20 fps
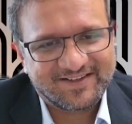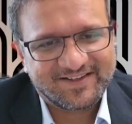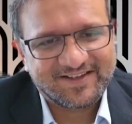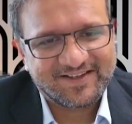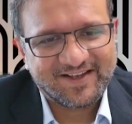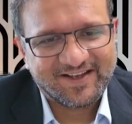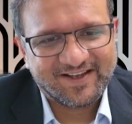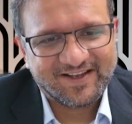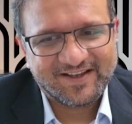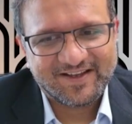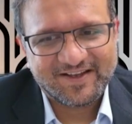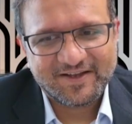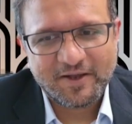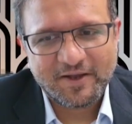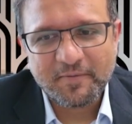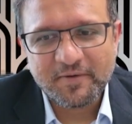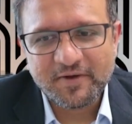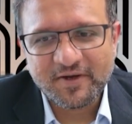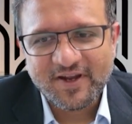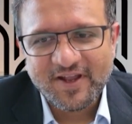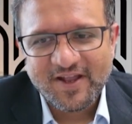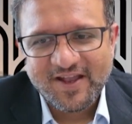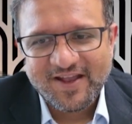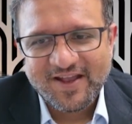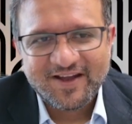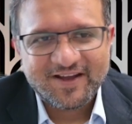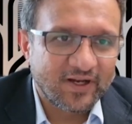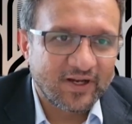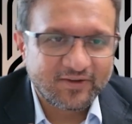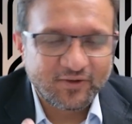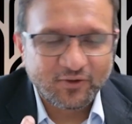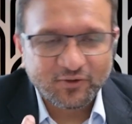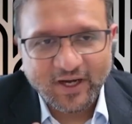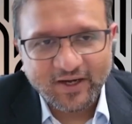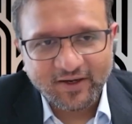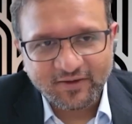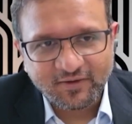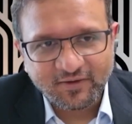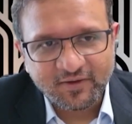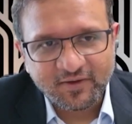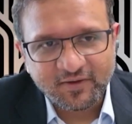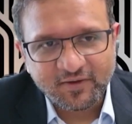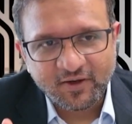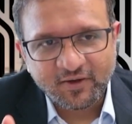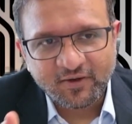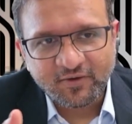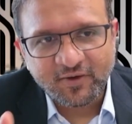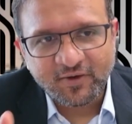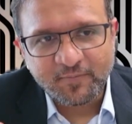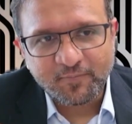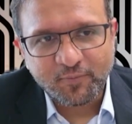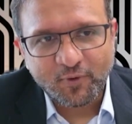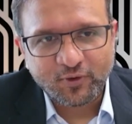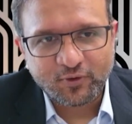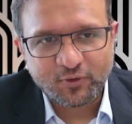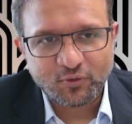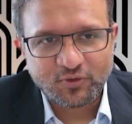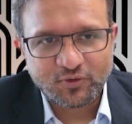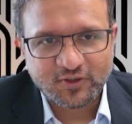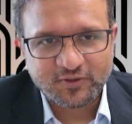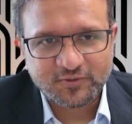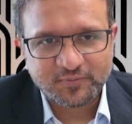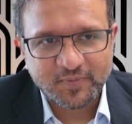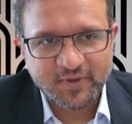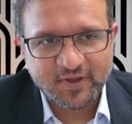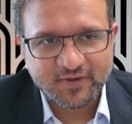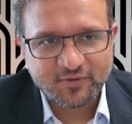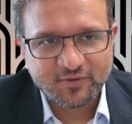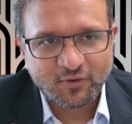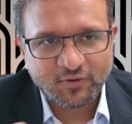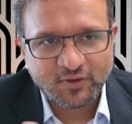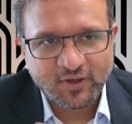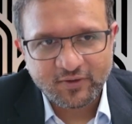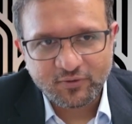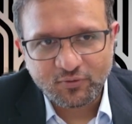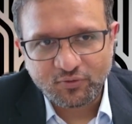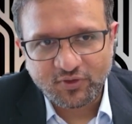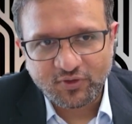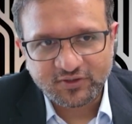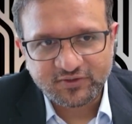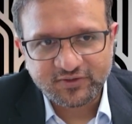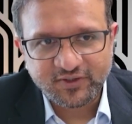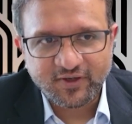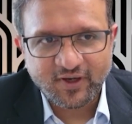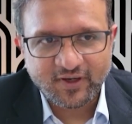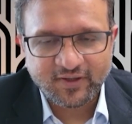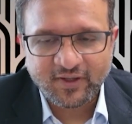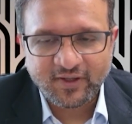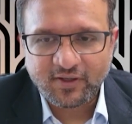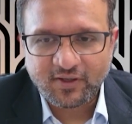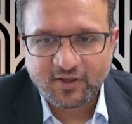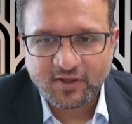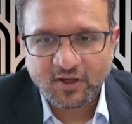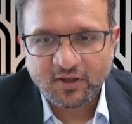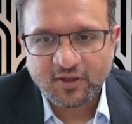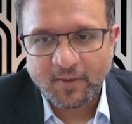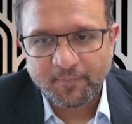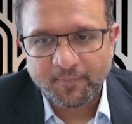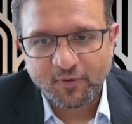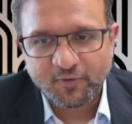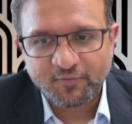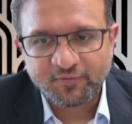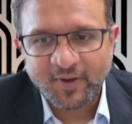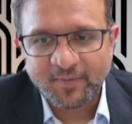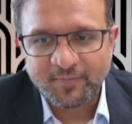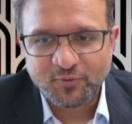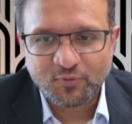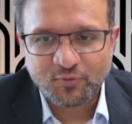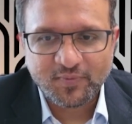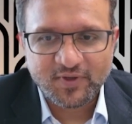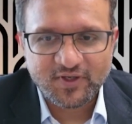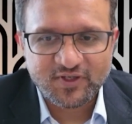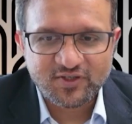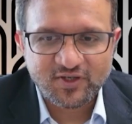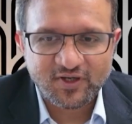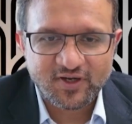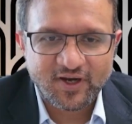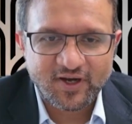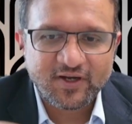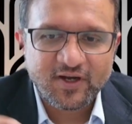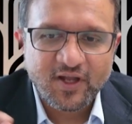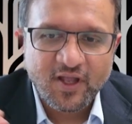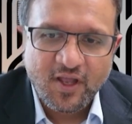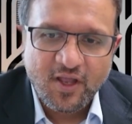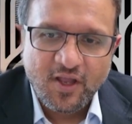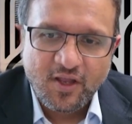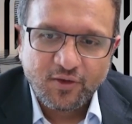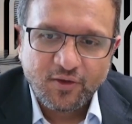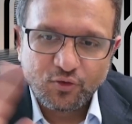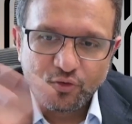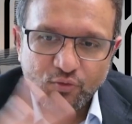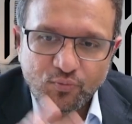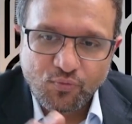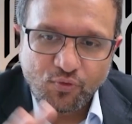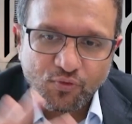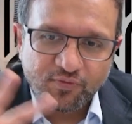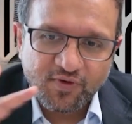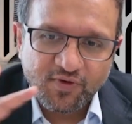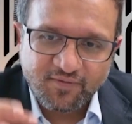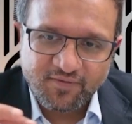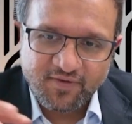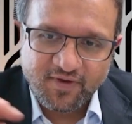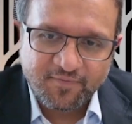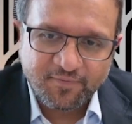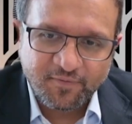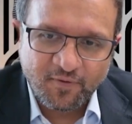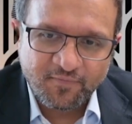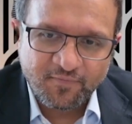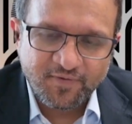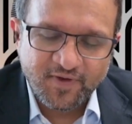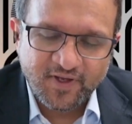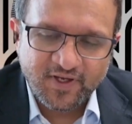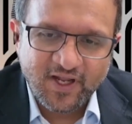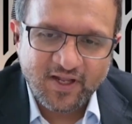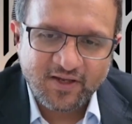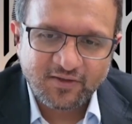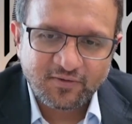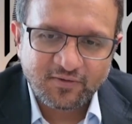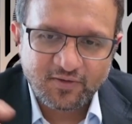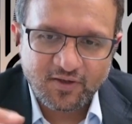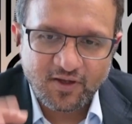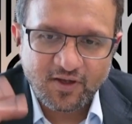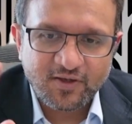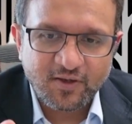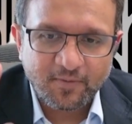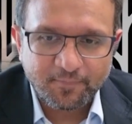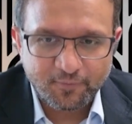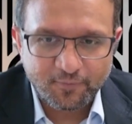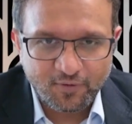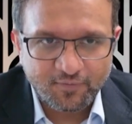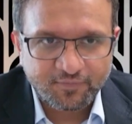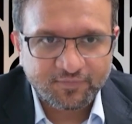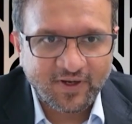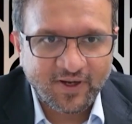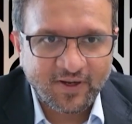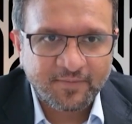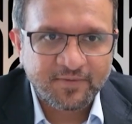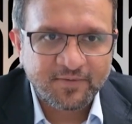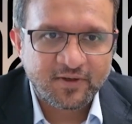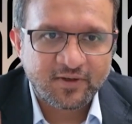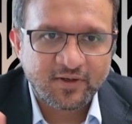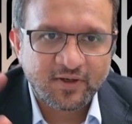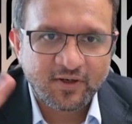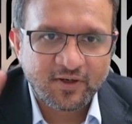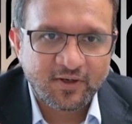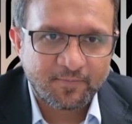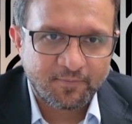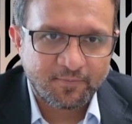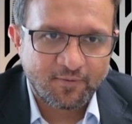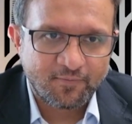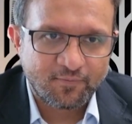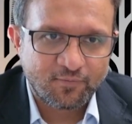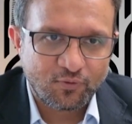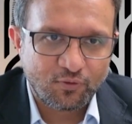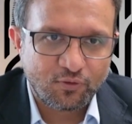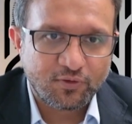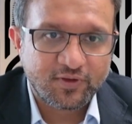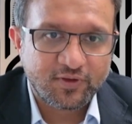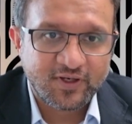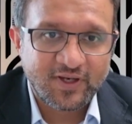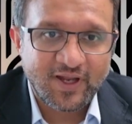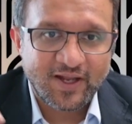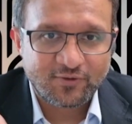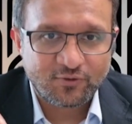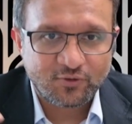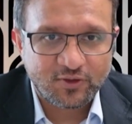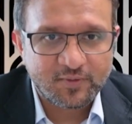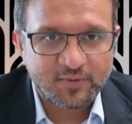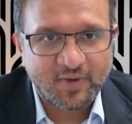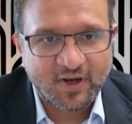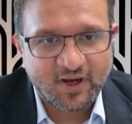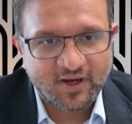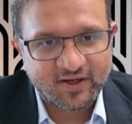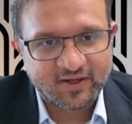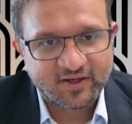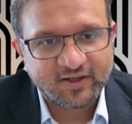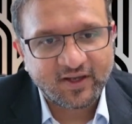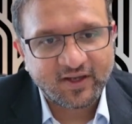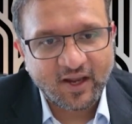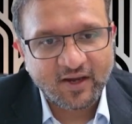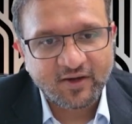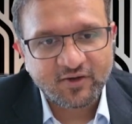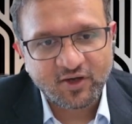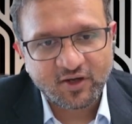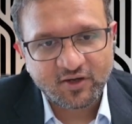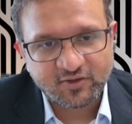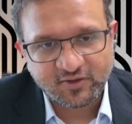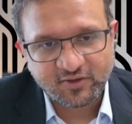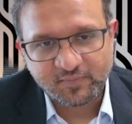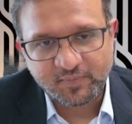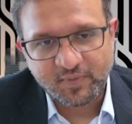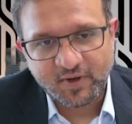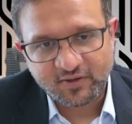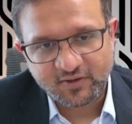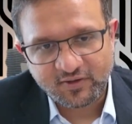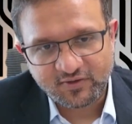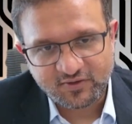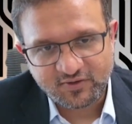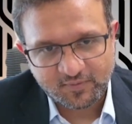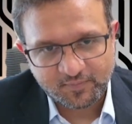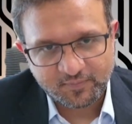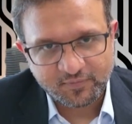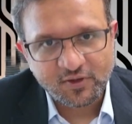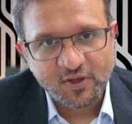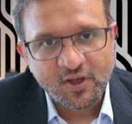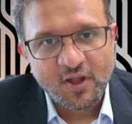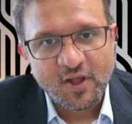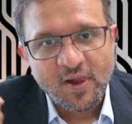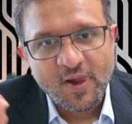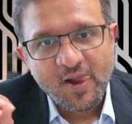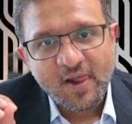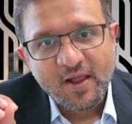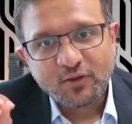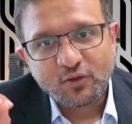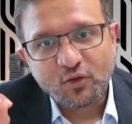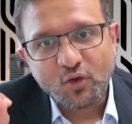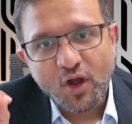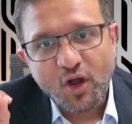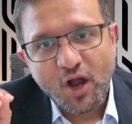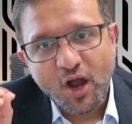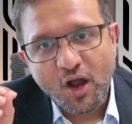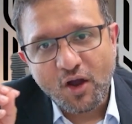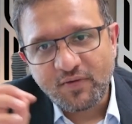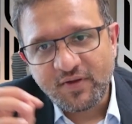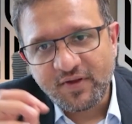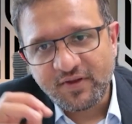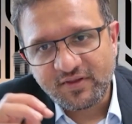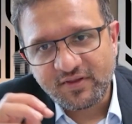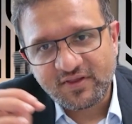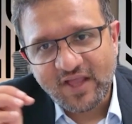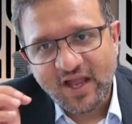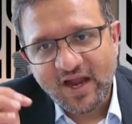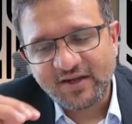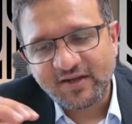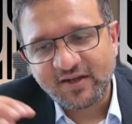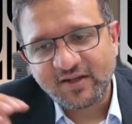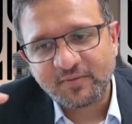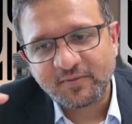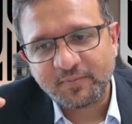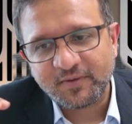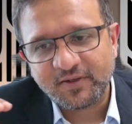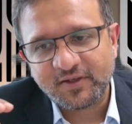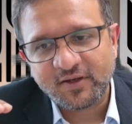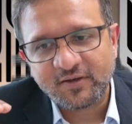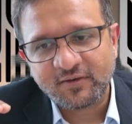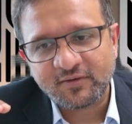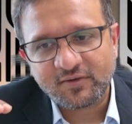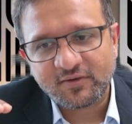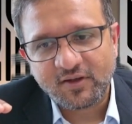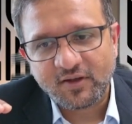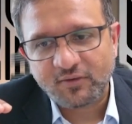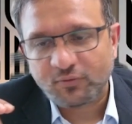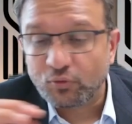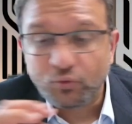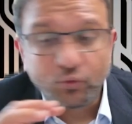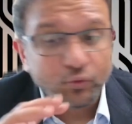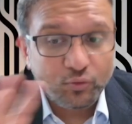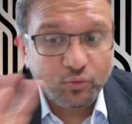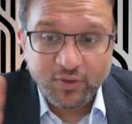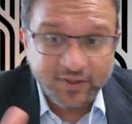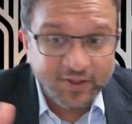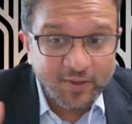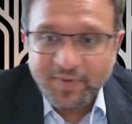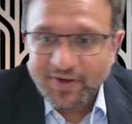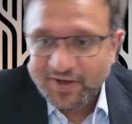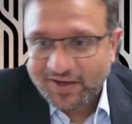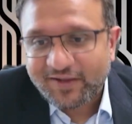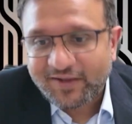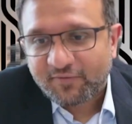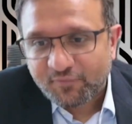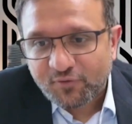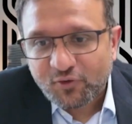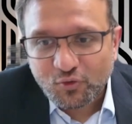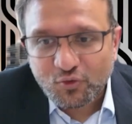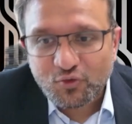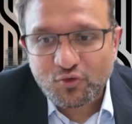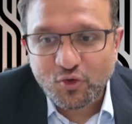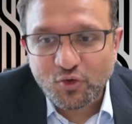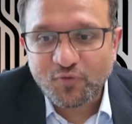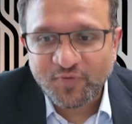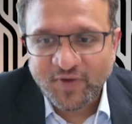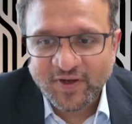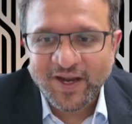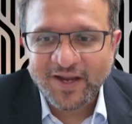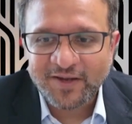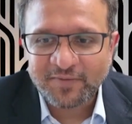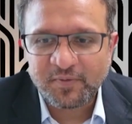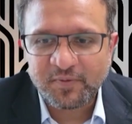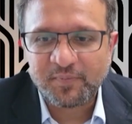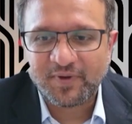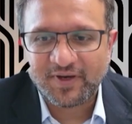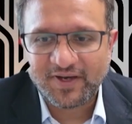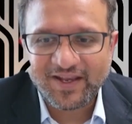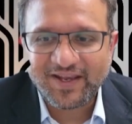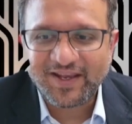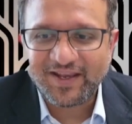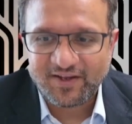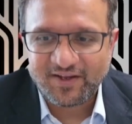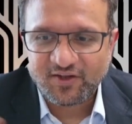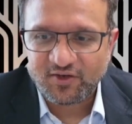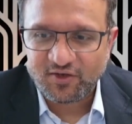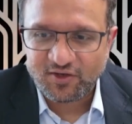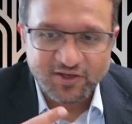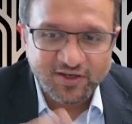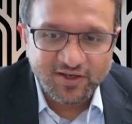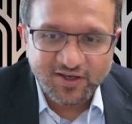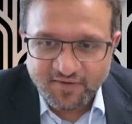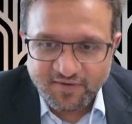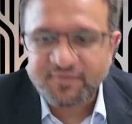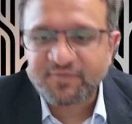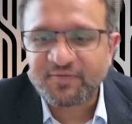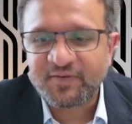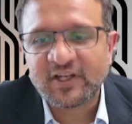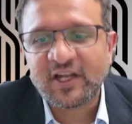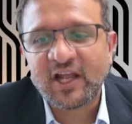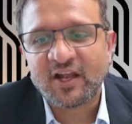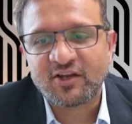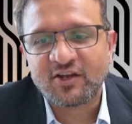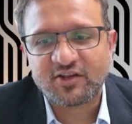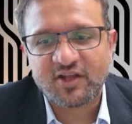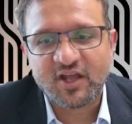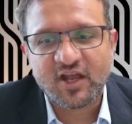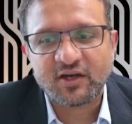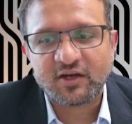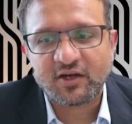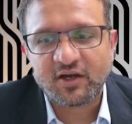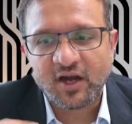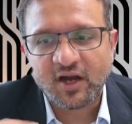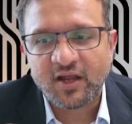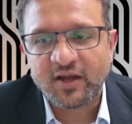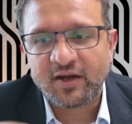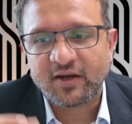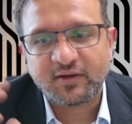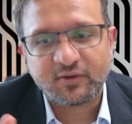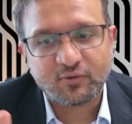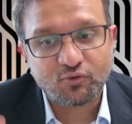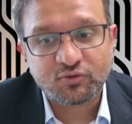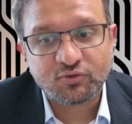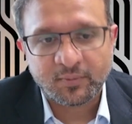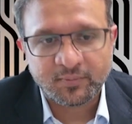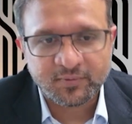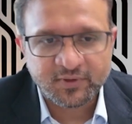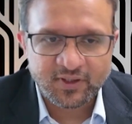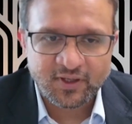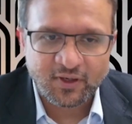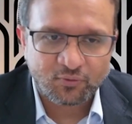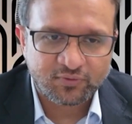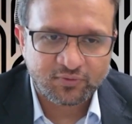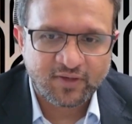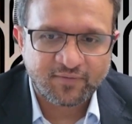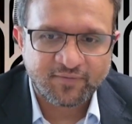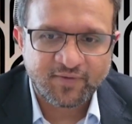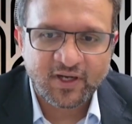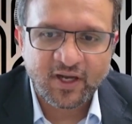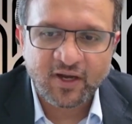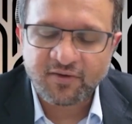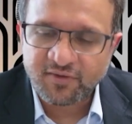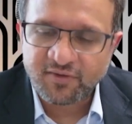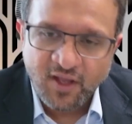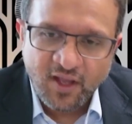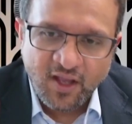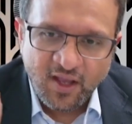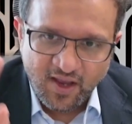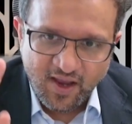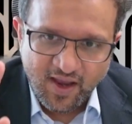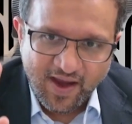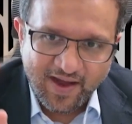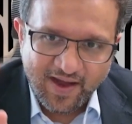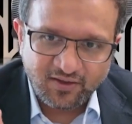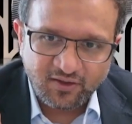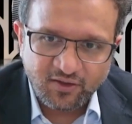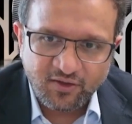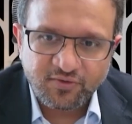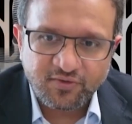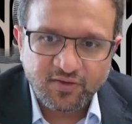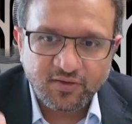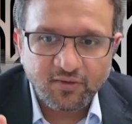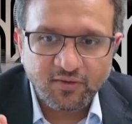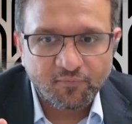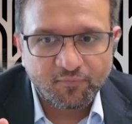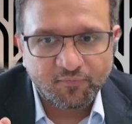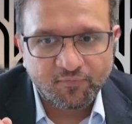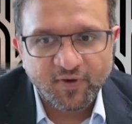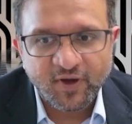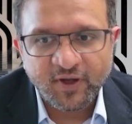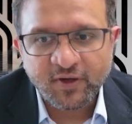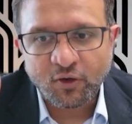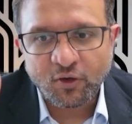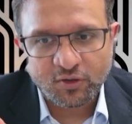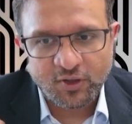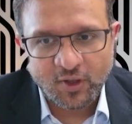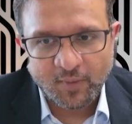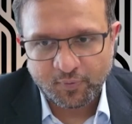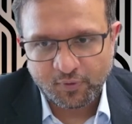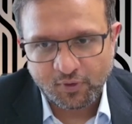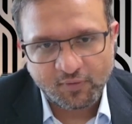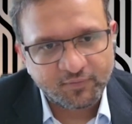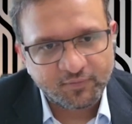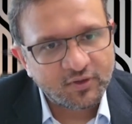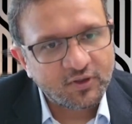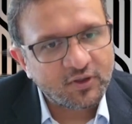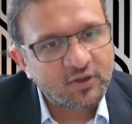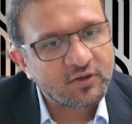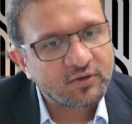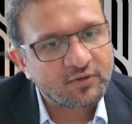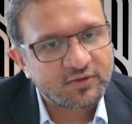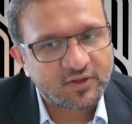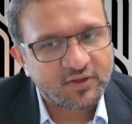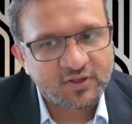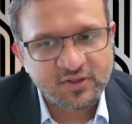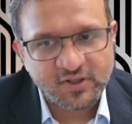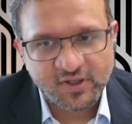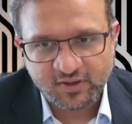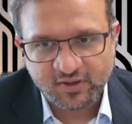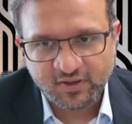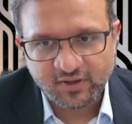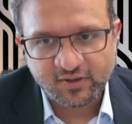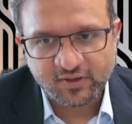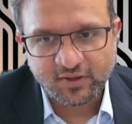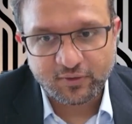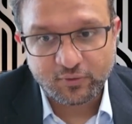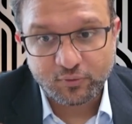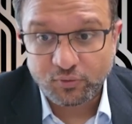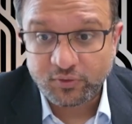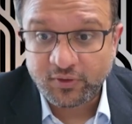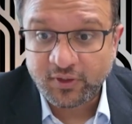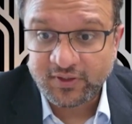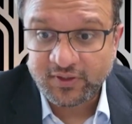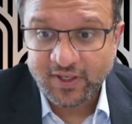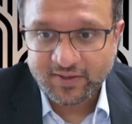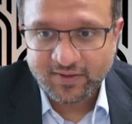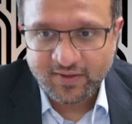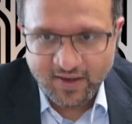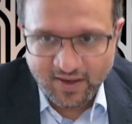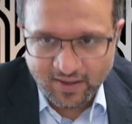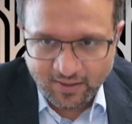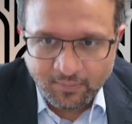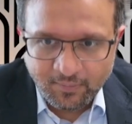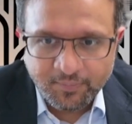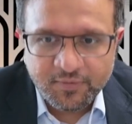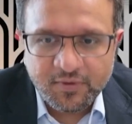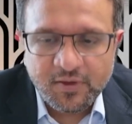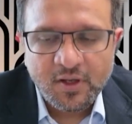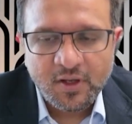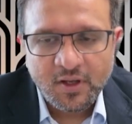Yeah. I mean, so that is an interesting point to touch base on. And you touched it, I think, a couple of times you mentioned, right? You moved away from finance a couple of times and done a couple of roles in actually marketing and strategic partnerships. So how has that experience? So do you recommend, like, should finance people leave finance and try and do something outside finance, at least as a one or couple of years in their career? Do you think that helps?